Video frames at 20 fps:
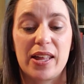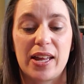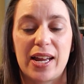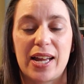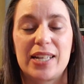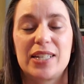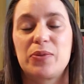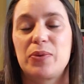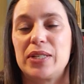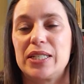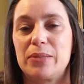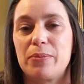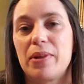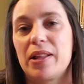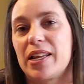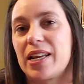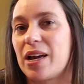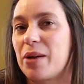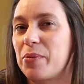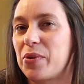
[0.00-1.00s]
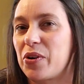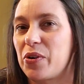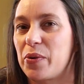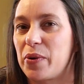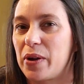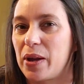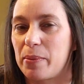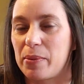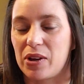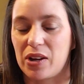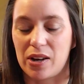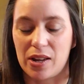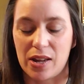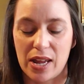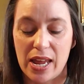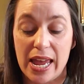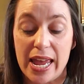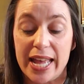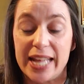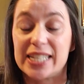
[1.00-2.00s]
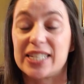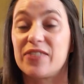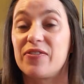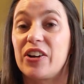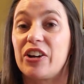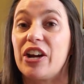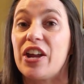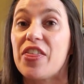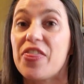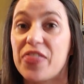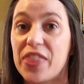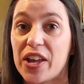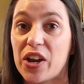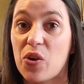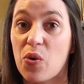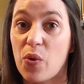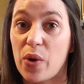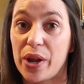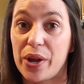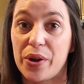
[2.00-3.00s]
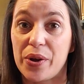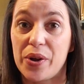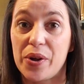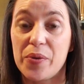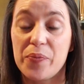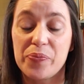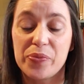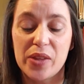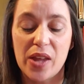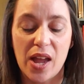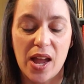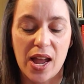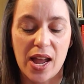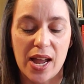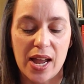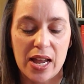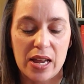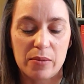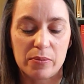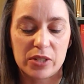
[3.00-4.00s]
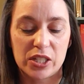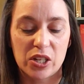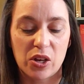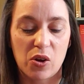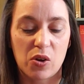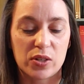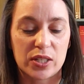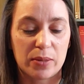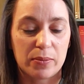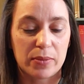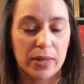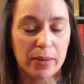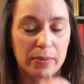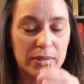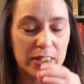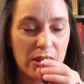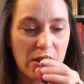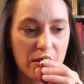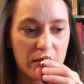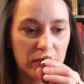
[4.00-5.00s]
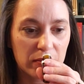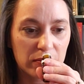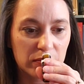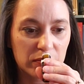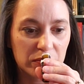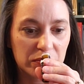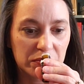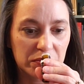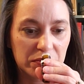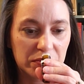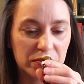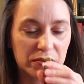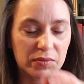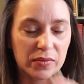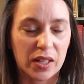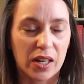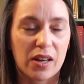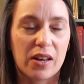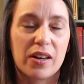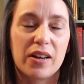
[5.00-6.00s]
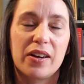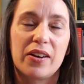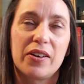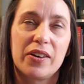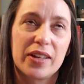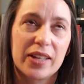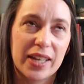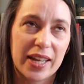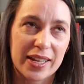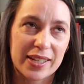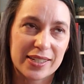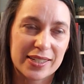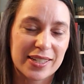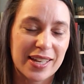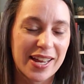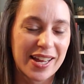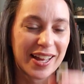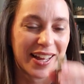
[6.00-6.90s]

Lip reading: Like I just want to smell it now. I'm gonna. It's a very thick oil. So sometimes, oh, yes.